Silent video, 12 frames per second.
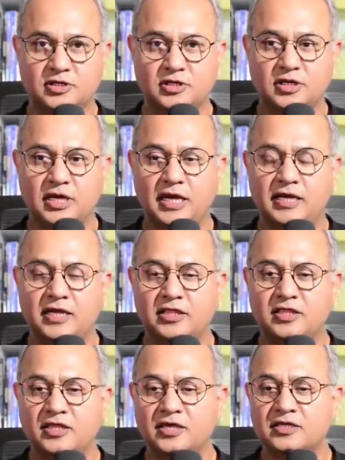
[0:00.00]
And I
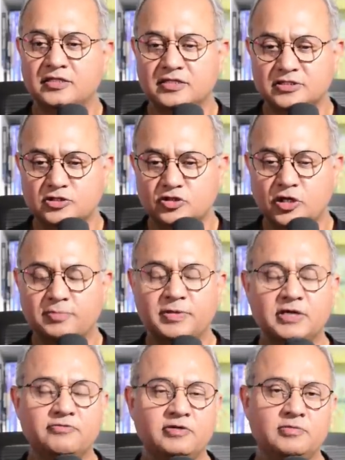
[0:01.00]
think this topic
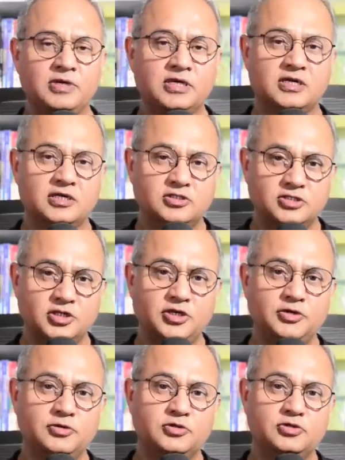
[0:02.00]
will be
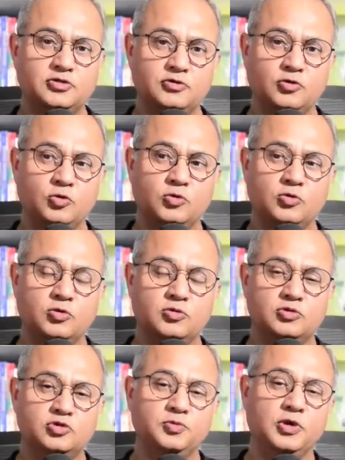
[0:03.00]
continued to, to
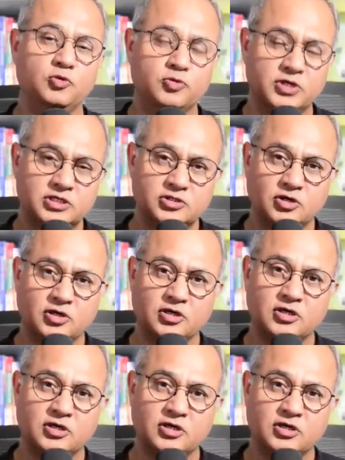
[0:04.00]
be worked on